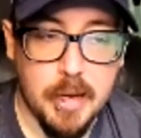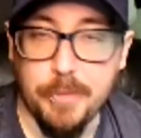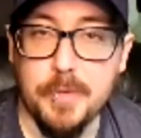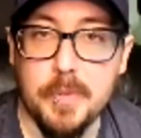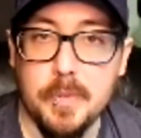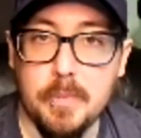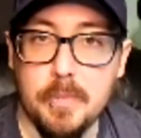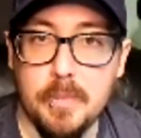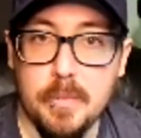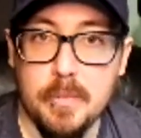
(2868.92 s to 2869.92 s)
If
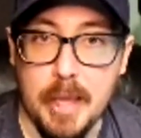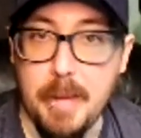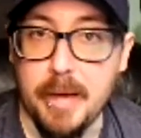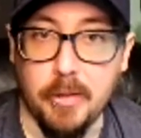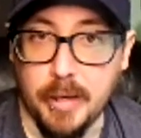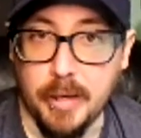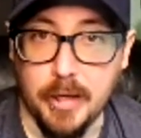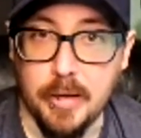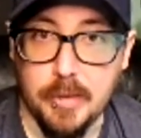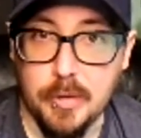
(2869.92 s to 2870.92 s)
they make like
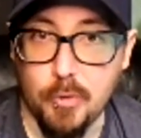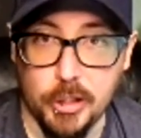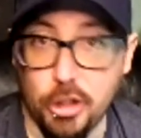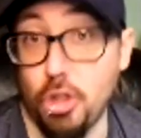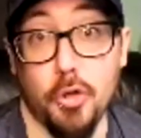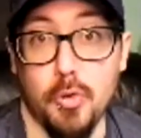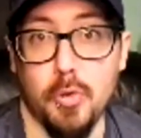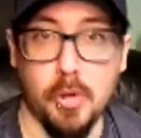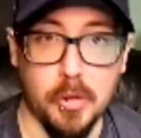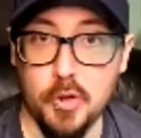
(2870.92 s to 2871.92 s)
a Switch
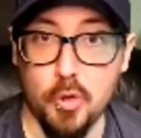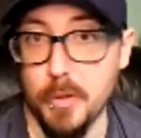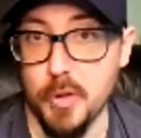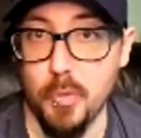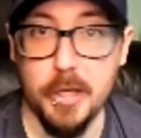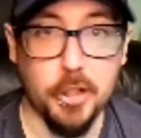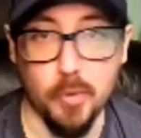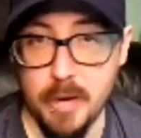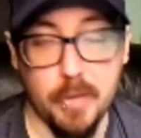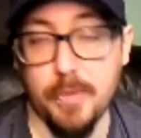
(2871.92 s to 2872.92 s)
2 or Super Switch or
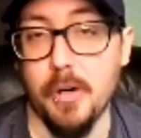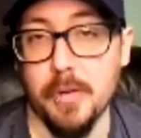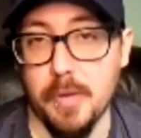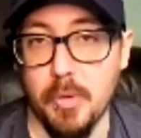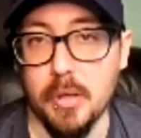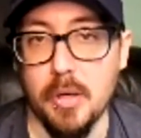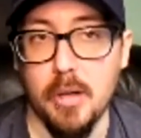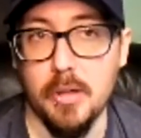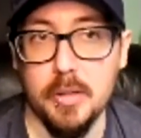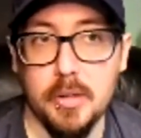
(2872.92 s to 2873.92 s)
whatever the fuck they want to
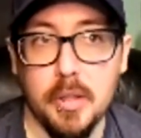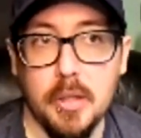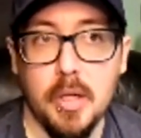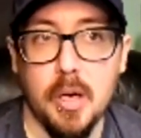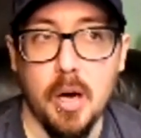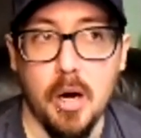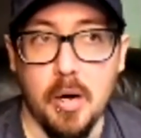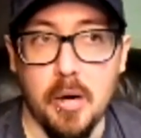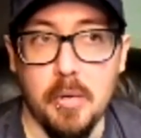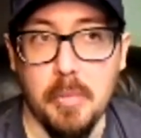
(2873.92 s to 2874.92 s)
call it,
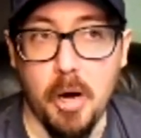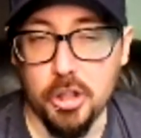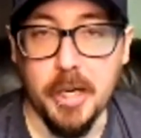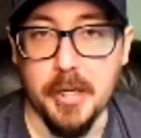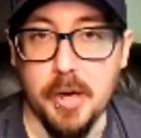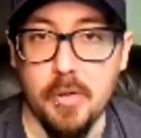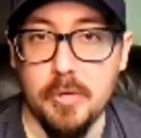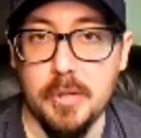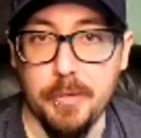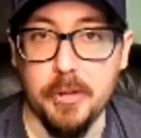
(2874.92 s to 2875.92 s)
I'll check it
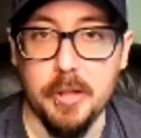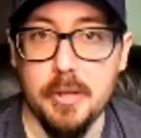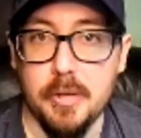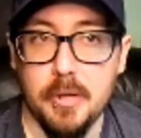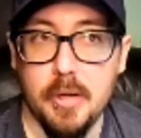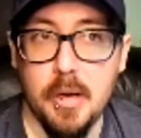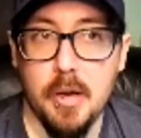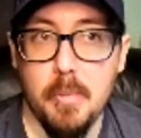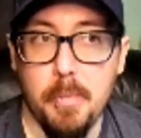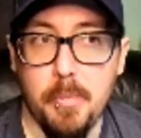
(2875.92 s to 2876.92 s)
out, definitely.
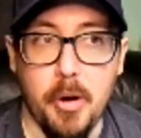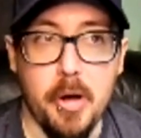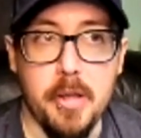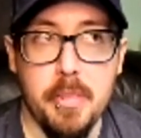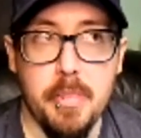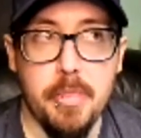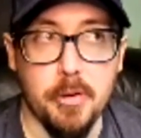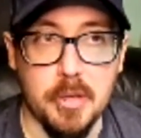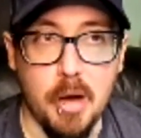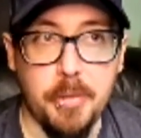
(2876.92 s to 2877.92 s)
But
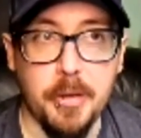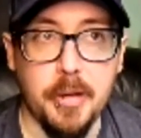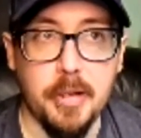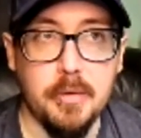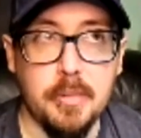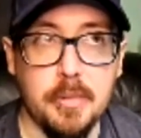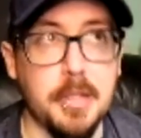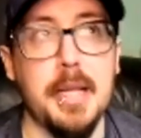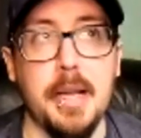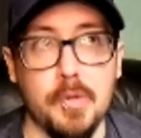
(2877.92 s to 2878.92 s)
there's nothing
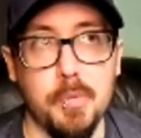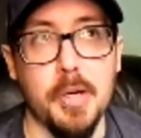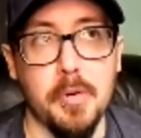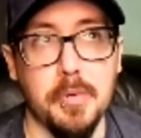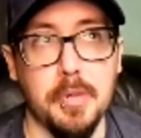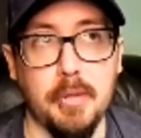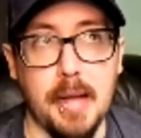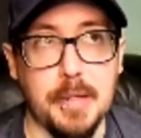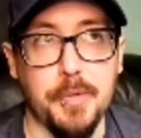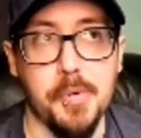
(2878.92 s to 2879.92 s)
Nintendo's put out in the
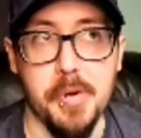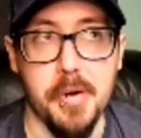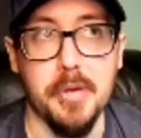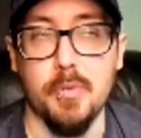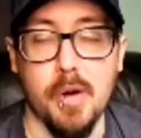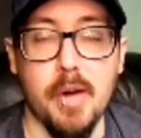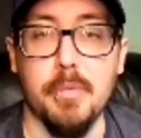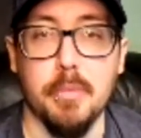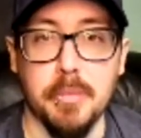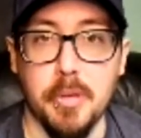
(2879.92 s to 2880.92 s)
last few years where I've been